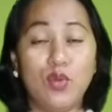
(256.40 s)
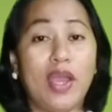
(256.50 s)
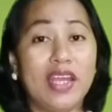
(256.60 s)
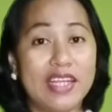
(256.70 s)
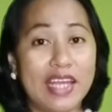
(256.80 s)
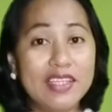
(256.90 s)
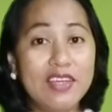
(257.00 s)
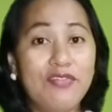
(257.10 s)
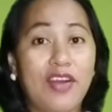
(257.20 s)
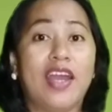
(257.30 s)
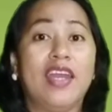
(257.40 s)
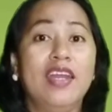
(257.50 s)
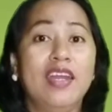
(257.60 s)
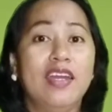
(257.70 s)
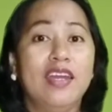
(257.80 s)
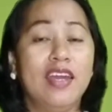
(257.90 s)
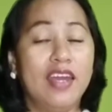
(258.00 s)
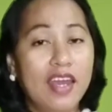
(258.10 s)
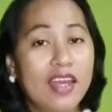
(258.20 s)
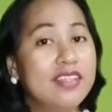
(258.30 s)
to identify
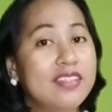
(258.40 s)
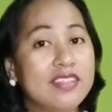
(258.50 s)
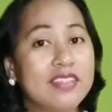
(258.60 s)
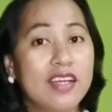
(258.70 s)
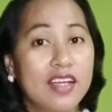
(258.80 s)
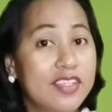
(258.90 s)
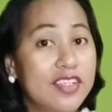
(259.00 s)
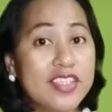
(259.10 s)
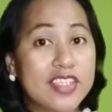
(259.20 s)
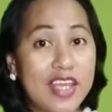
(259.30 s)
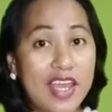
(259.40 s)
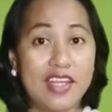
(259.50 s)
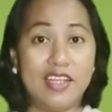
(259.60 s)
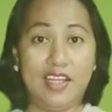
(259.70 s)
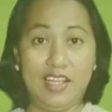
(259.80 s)
and understand the